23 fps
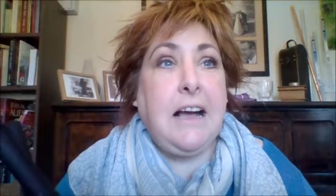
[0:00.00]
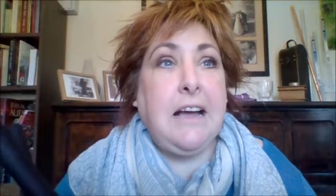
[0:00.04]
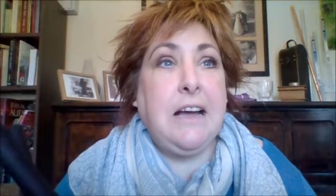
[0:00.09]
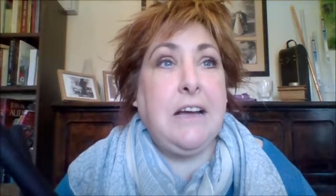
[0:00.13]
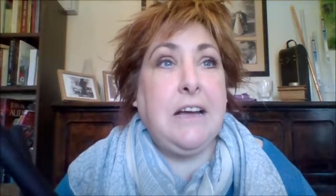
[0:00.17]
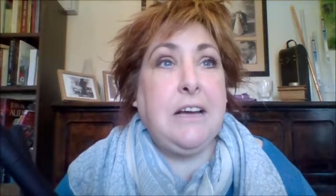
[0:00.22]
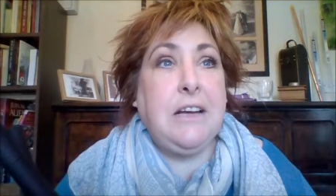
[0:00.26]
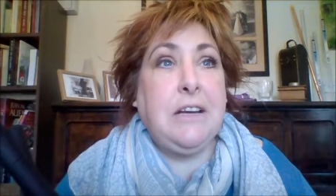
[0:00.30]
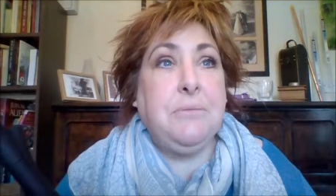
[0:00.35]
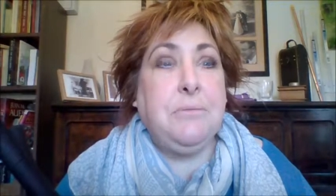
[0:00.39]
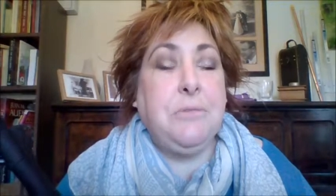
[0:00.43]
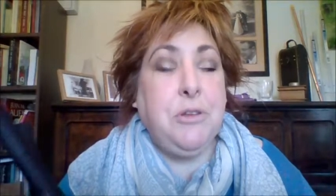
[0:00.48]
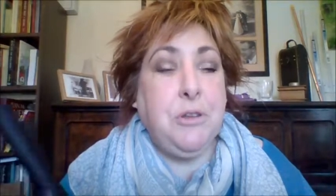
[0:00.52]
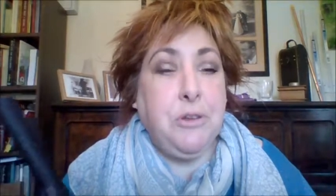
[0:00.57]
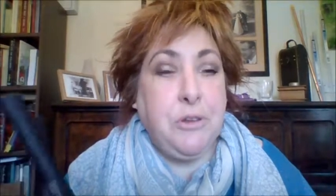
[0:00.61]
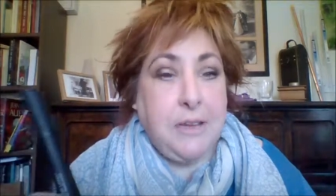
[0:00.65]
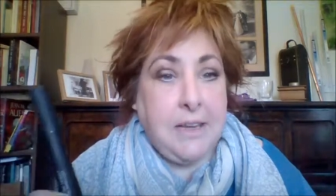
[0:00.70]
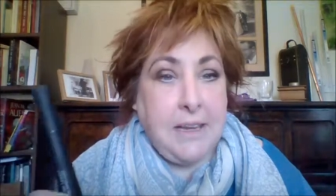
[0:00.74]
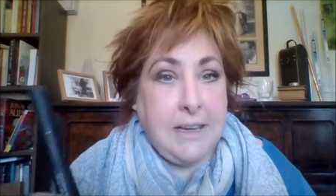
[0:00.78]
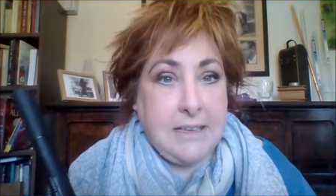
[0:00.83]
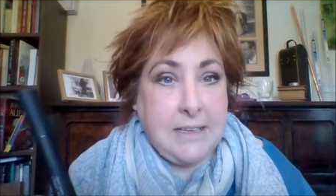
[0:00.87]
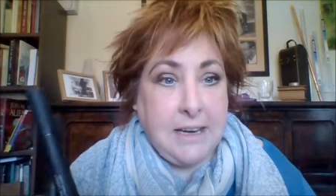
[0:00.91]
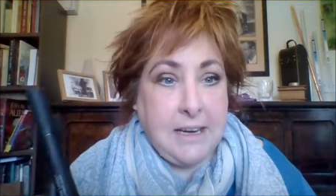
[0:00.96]

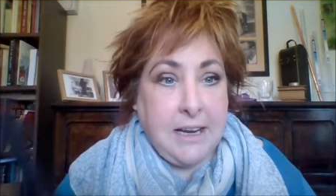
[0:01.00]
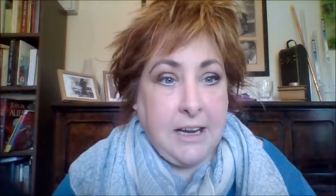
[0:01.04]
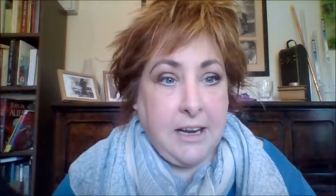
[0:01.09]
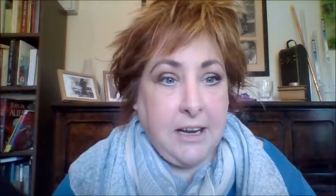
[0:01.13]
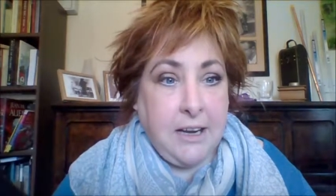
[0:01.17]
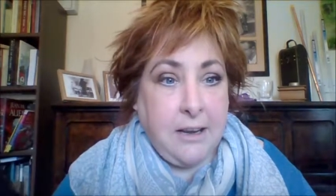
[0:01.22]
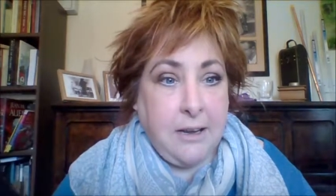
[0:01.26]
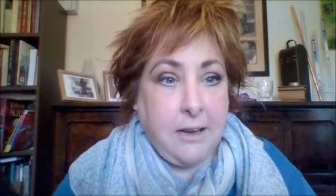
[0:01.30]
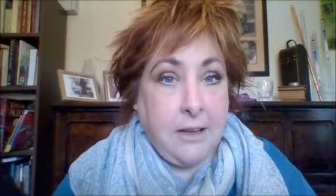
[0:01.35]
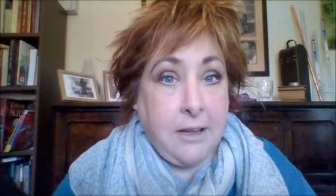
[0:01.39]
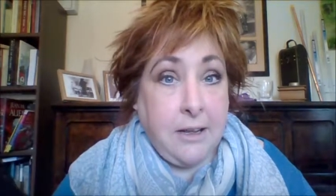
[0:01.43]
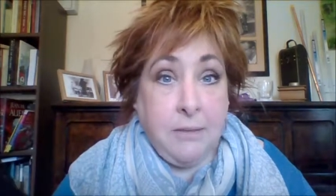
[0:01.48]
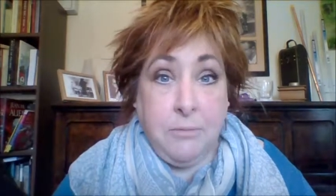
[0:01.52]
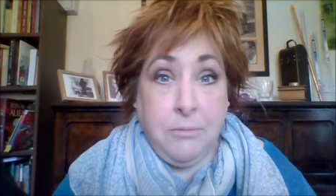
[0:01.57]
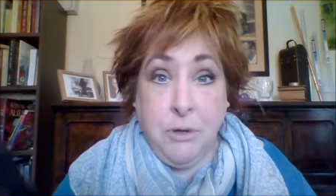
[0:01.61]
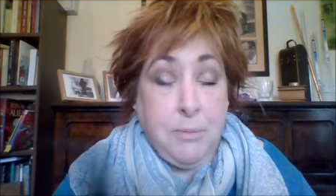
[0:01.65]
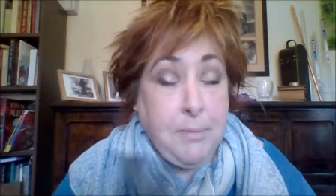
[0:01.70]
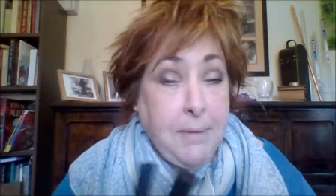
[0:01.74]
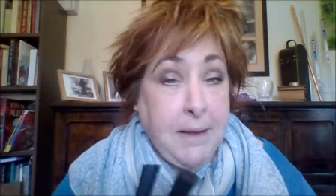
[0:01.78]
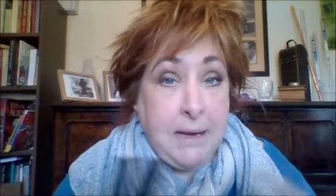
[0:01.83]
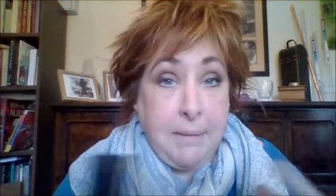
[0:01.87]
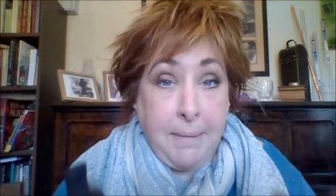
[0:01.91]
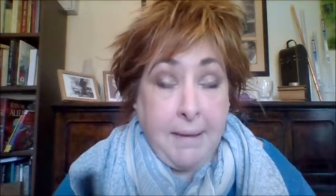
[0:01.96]
you get
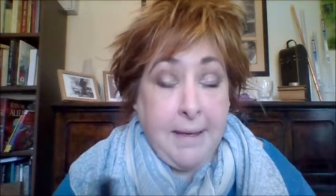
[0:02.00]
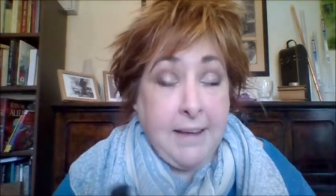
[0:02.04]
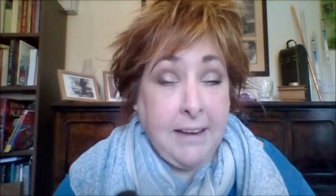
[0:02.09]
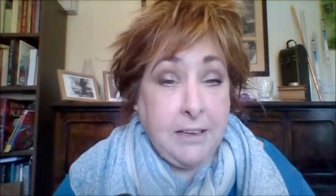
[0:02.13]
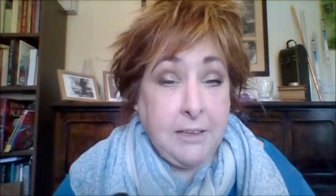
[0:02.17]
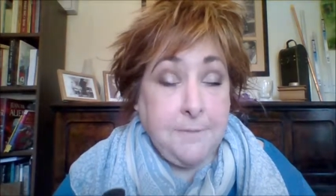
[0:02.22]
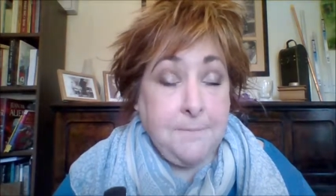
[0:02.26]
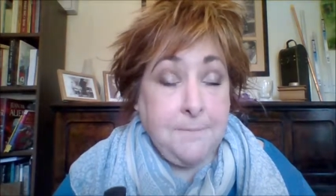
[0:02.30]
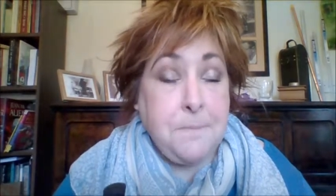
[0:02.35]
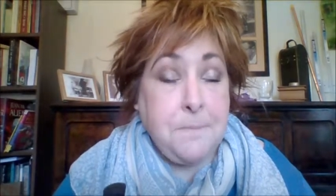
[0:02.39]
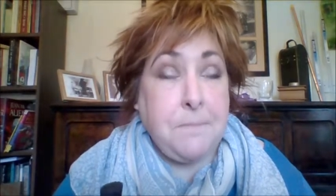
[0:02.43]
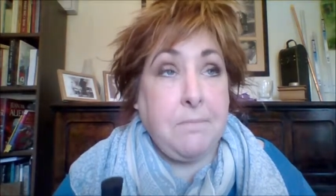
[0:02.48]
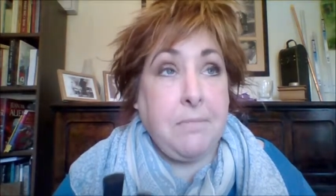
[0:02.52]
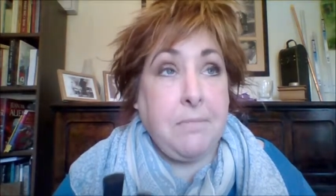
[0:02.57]
your money back